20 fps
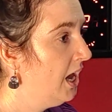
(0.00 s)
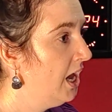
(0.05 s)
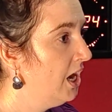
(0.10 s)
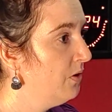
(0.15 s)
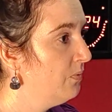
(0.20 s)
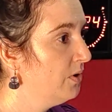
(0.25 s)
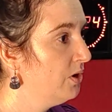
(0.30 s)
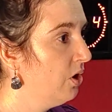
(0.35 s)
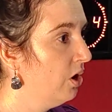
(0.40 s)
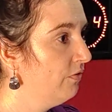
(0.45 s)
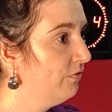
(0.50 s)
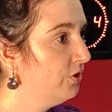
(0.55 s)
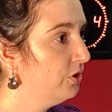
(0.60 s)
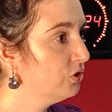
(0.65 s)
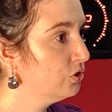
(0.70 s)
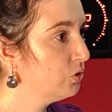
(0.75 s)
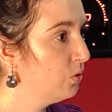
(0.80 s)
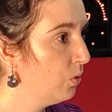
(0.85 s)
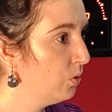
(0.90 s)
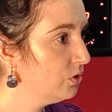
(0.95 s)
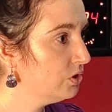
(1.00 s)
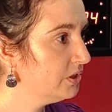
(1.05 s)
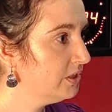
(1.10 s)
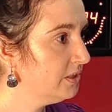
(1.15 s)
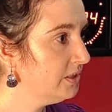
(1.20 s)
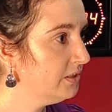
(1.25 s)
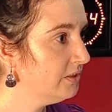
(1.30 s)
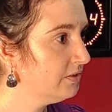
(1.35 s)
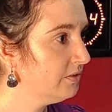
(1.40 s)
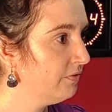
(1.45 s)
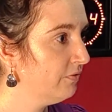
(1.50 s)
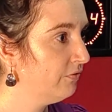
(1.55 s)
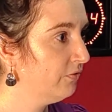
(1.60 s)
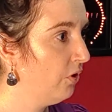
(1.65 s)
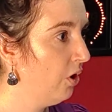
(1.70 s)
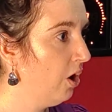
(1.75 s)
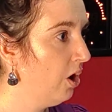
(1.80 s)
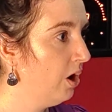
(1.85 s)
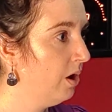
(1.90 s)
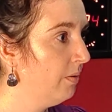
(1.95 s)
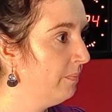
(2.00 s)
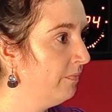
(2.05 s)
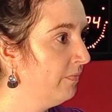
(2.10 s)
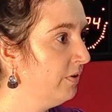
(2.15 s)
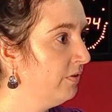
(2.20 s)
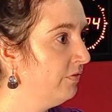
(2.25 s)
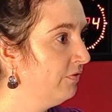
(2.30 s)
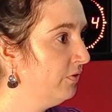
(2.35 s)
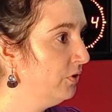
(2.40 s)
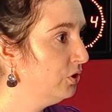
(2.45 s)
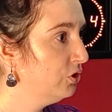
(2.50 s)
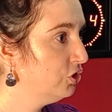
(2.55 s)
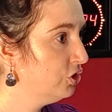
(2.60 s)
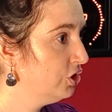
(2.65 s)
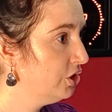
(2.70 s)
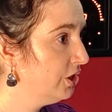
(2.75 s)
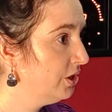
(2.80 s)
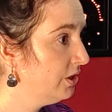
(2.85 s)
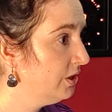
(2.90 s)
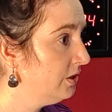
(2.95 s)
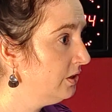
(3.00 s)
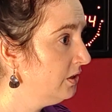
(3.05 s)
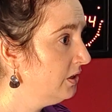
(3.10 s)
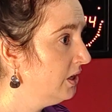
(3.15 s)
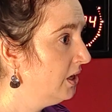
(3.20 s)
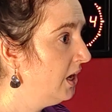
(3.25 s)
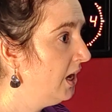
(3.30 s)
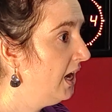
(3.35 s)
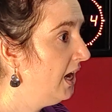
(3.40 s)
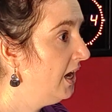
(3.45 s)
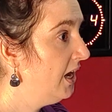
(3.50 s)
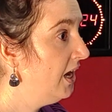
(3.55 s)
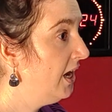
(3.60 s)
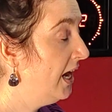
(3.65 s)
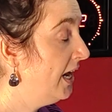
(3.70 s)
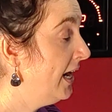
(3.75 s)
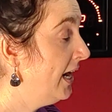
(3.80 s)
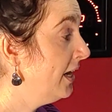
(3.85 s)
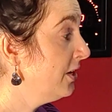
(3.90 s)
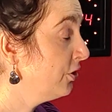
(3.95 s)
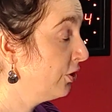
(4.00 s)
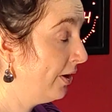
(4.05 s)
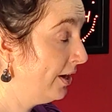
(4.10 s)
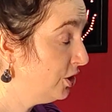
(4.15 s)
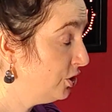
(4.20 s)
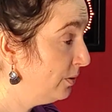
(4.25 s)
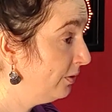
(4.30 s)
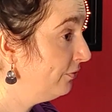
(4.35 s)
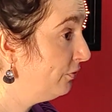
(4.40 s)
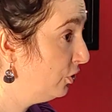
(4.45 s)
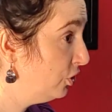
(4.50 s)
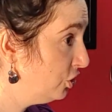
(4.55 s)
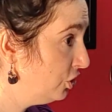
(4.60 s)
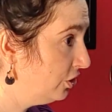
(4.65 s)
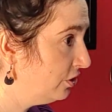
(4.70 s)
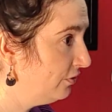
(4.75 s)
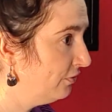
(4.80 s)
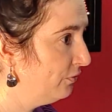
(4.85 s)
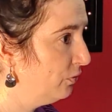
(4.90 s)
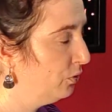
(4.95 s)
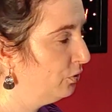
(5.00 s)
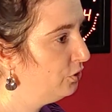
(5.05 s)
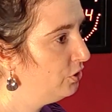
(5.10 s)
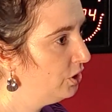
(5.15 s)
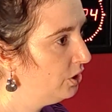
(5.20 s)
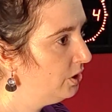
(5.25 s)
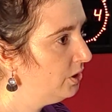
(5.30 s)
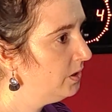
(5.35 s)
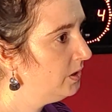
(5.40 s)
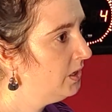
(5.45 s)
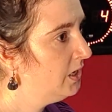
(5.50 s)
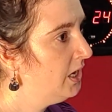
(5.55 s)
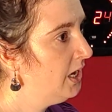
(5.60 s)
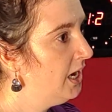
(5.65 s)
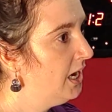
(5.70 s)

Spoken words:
And we offer those courses from first year, undergraduate first year to fourth year.